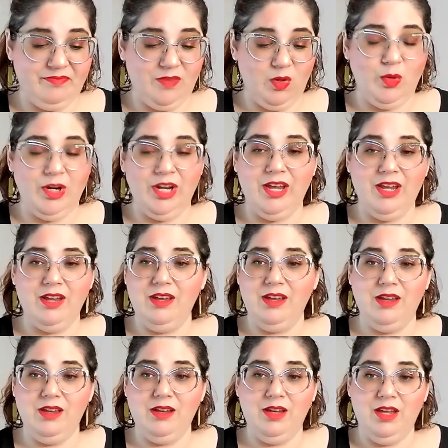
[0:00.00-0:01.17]
when I
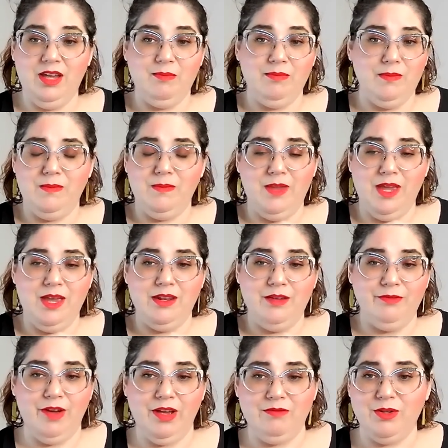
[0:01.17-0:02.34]
am
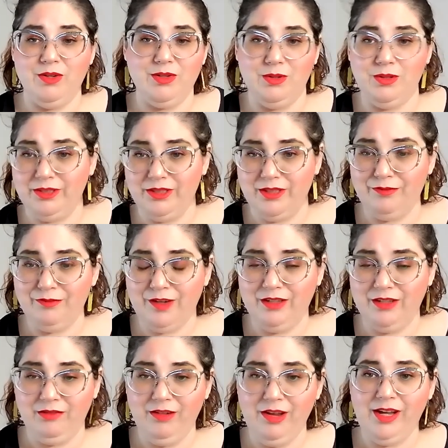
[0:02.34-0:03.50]
85 years old and I
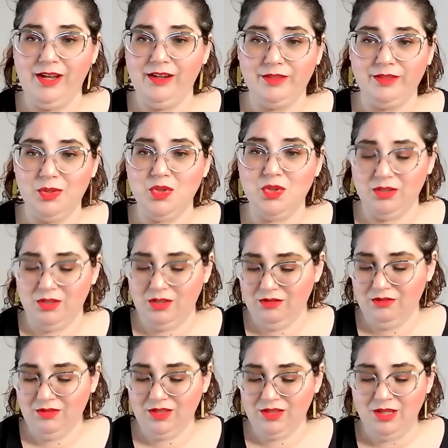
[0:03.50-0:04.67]
finally run out of lotion to
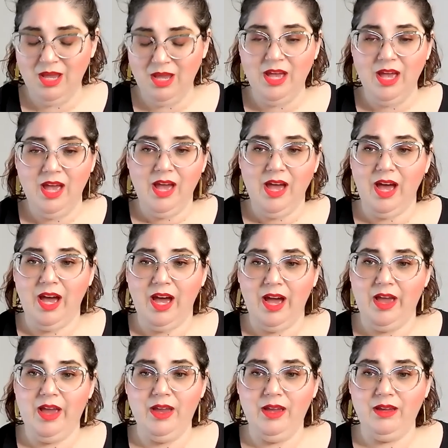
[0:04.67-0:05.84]
use,
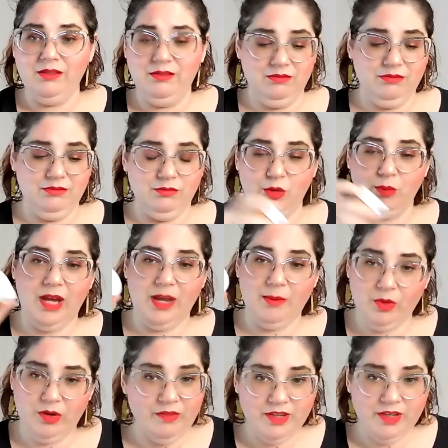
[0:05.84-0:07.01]
I will buy
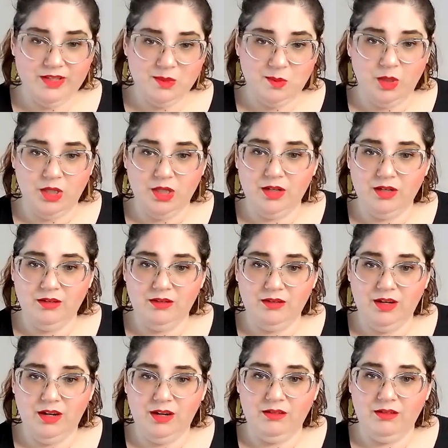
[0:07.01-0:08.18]
more of this, but
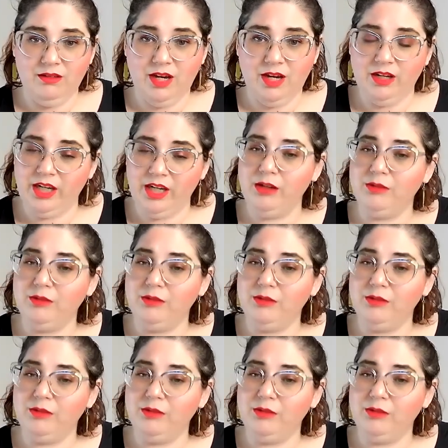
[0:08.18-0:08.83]
not now